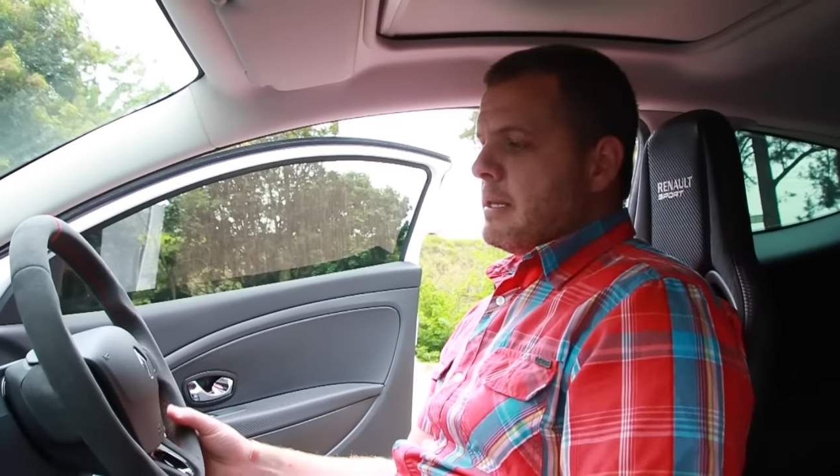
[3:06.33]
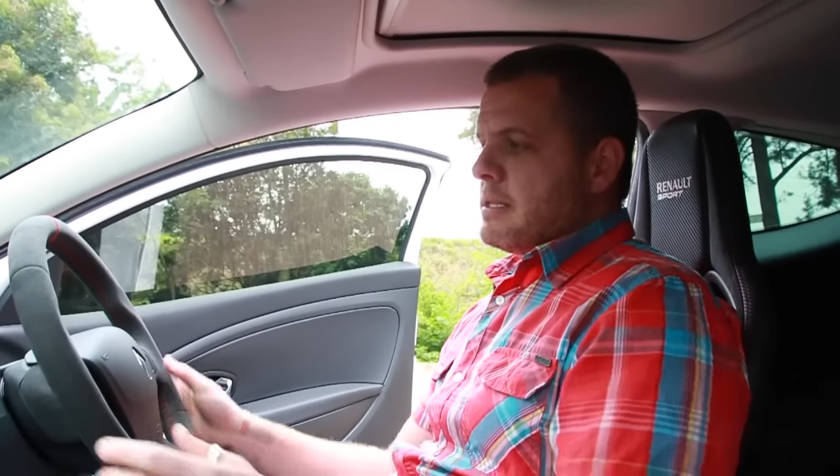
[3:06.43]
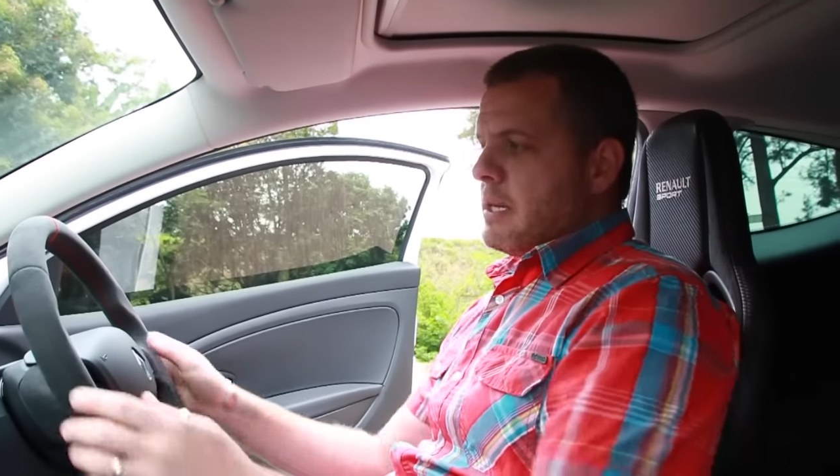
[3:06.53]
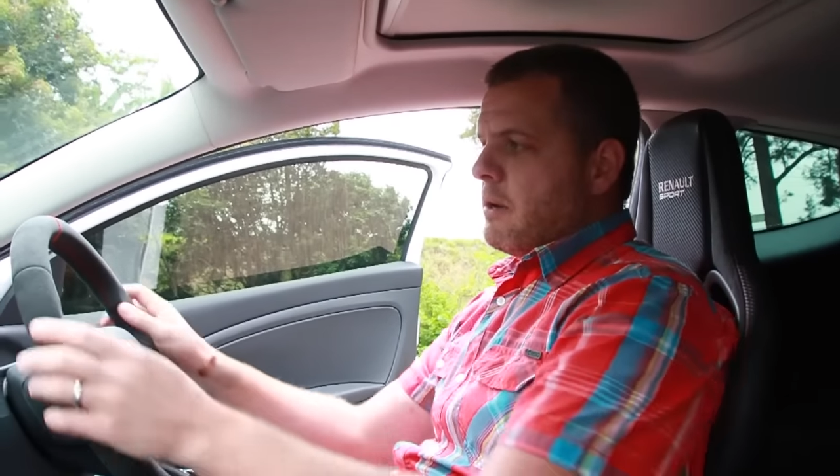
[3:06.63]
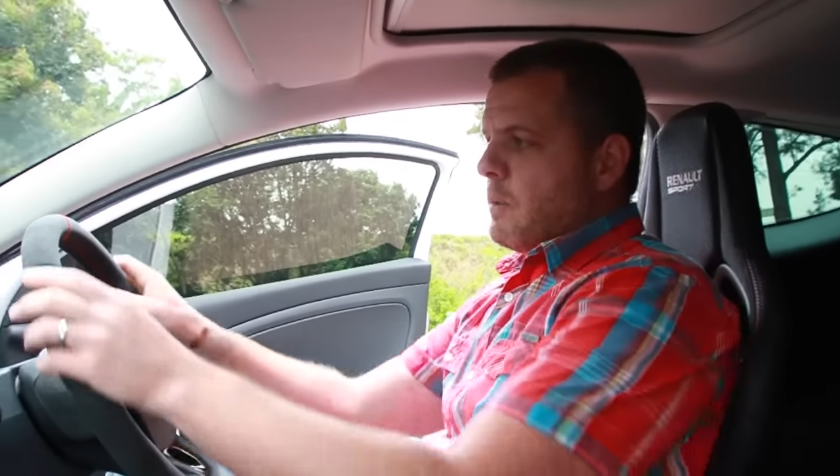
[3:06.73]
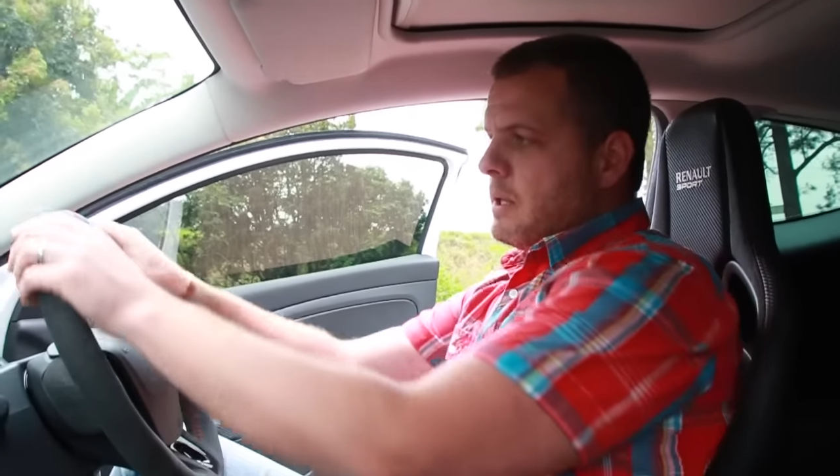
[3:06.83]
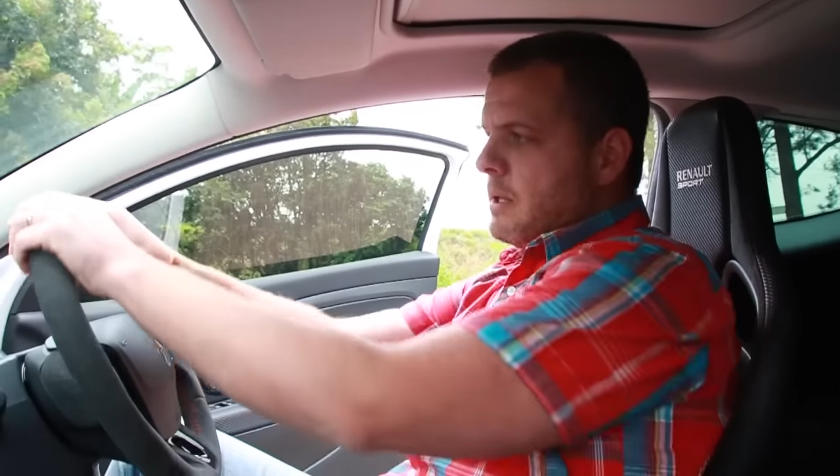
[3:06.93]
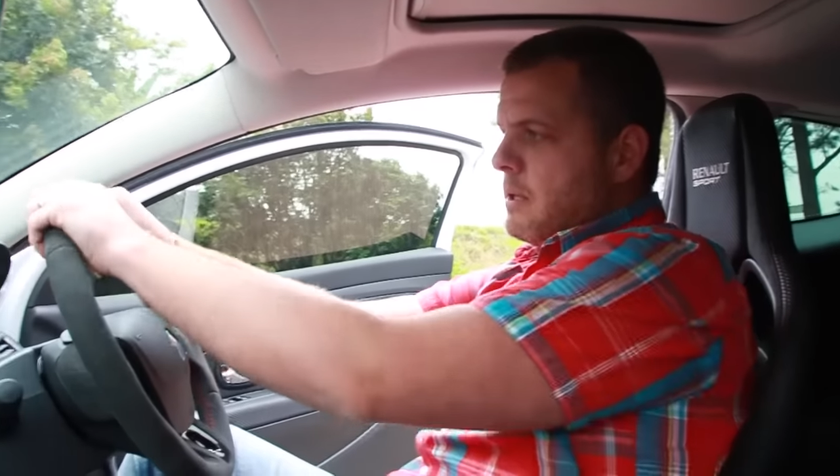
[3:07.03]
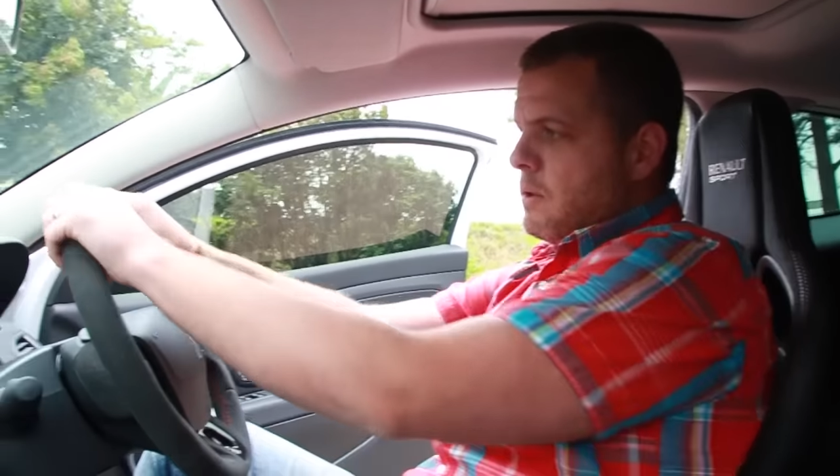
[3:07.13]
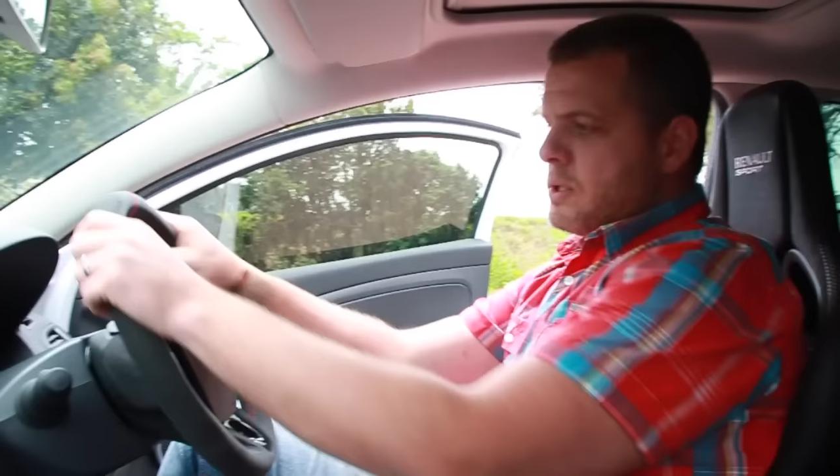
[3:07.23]
The steering
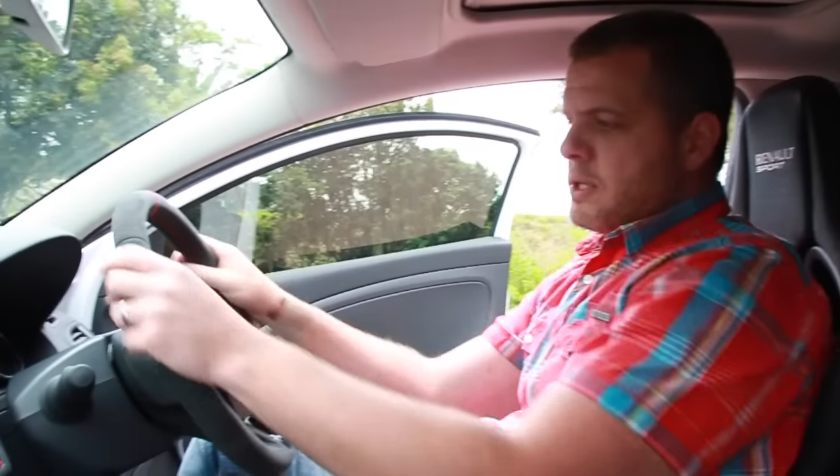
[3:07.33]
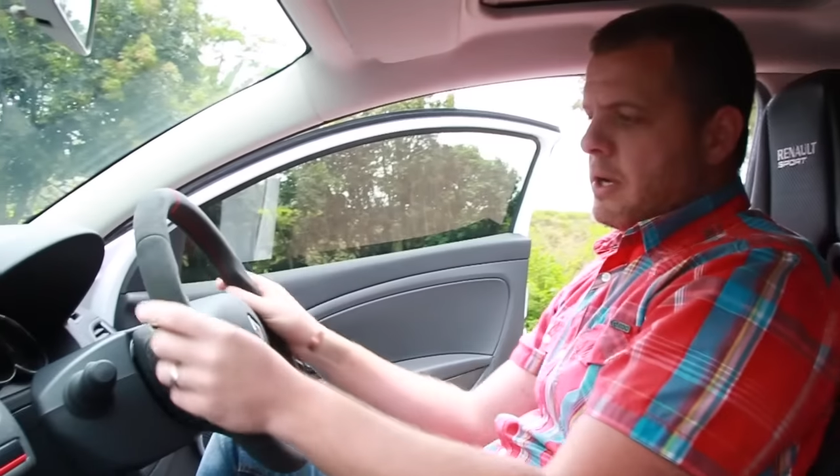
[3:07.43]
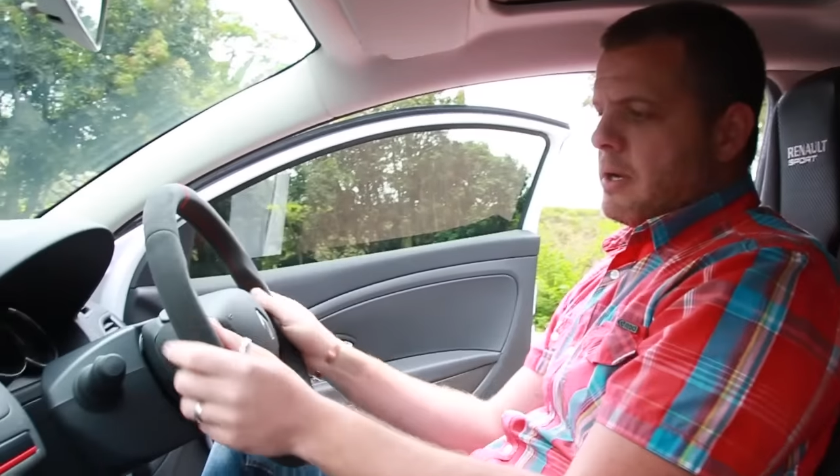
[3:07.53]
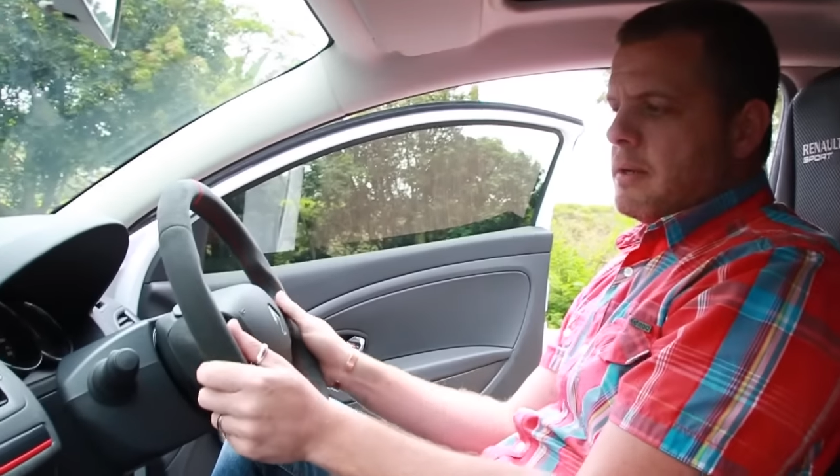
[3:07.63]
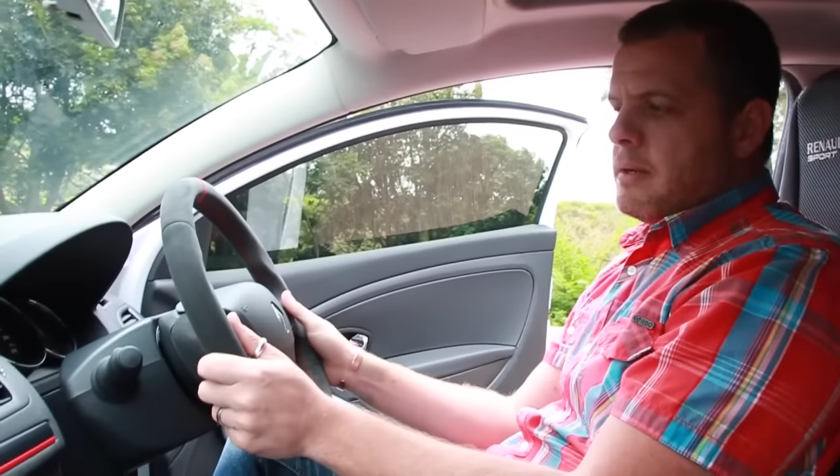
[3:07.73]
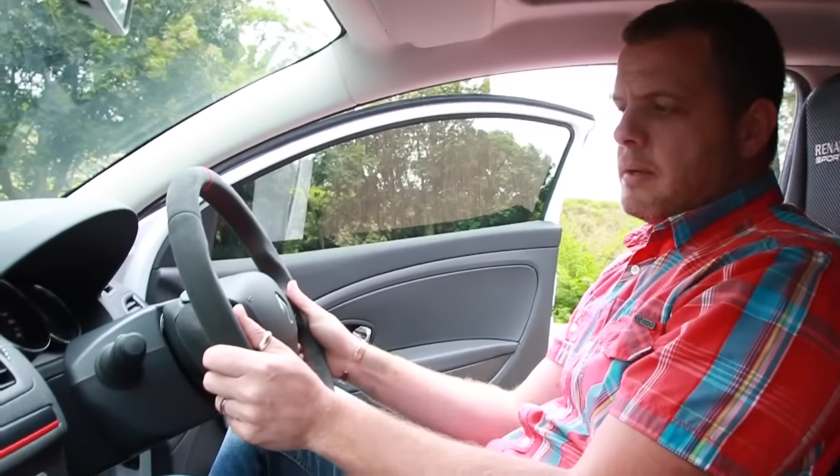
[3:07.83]
wheel also